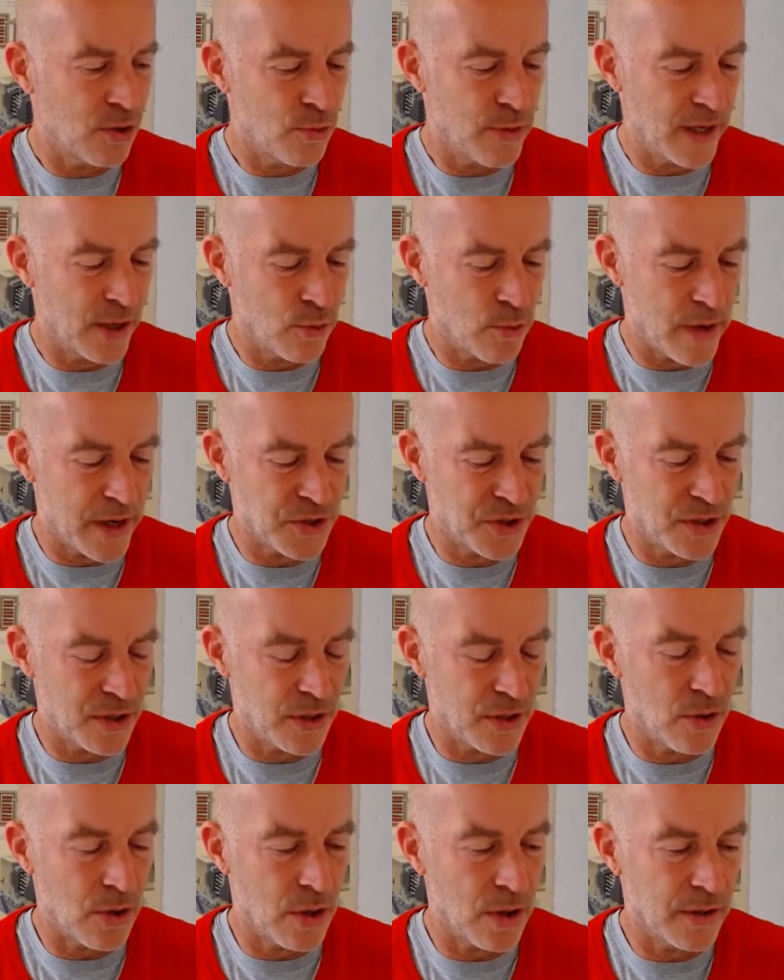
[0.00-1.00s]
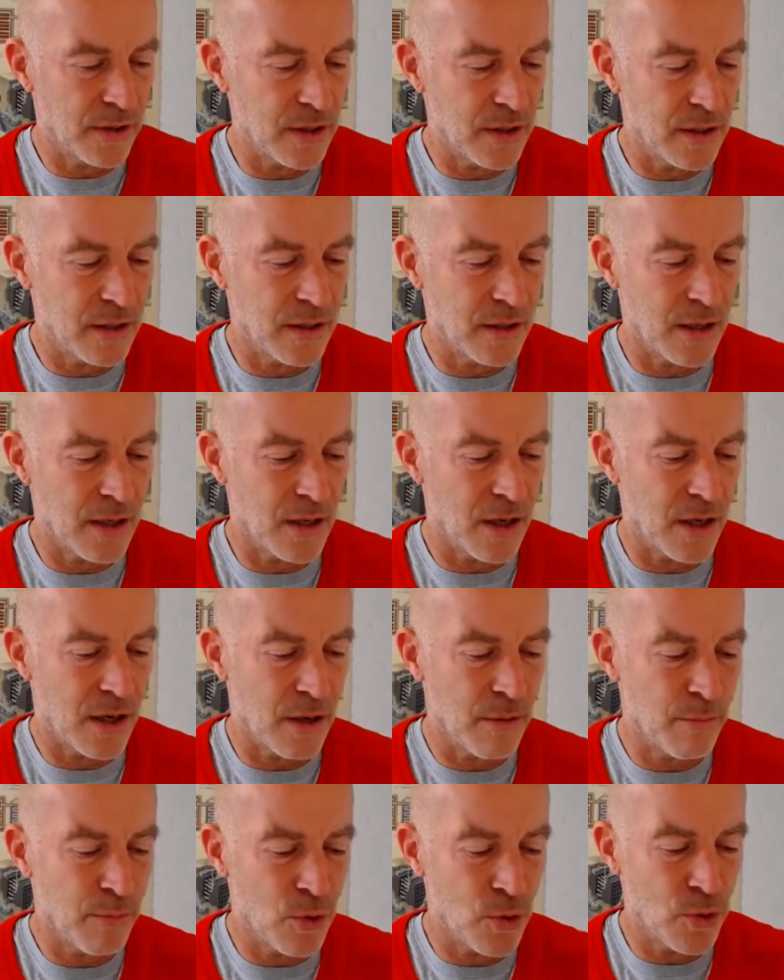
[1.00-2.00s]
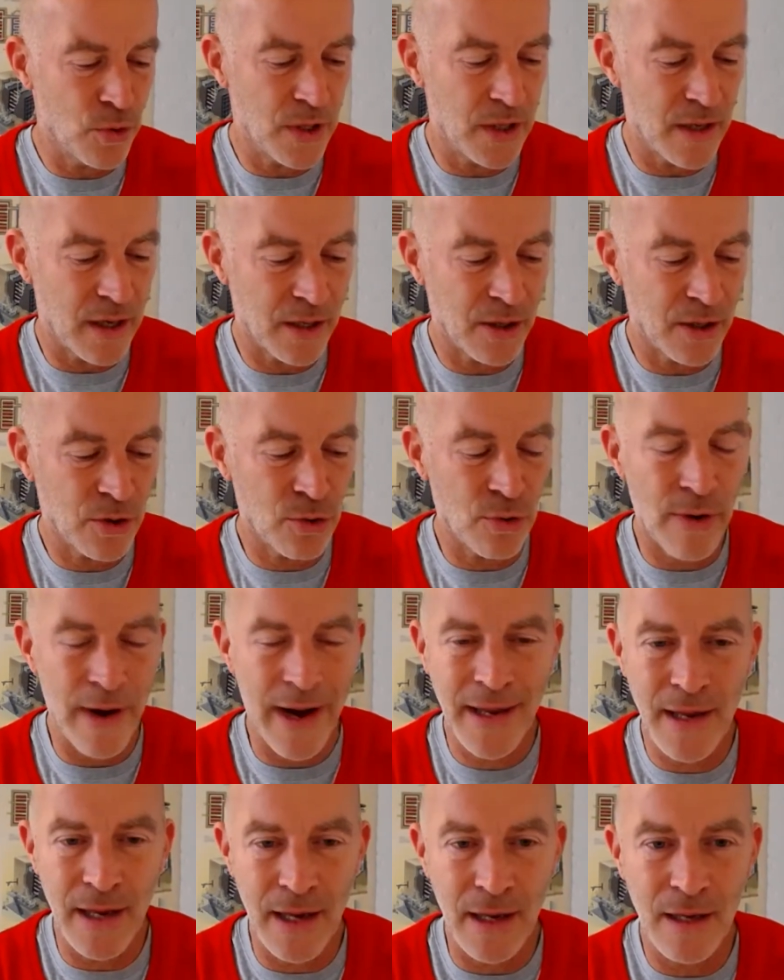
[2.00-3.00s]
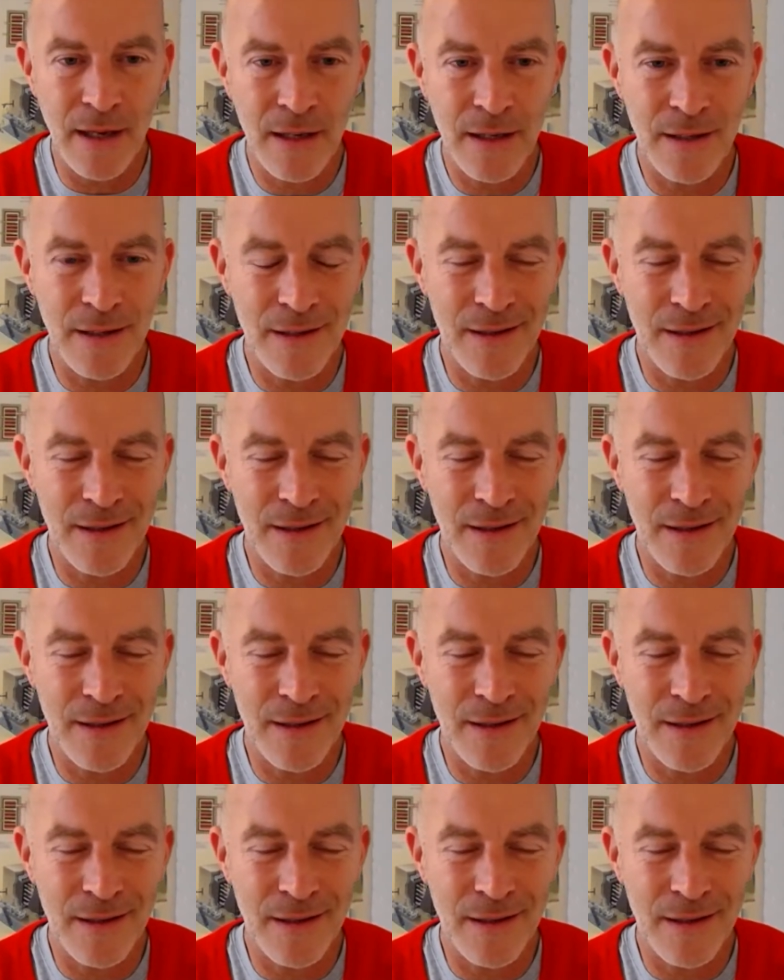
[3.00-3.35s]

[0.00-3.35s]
quick question on the ammonia cracking,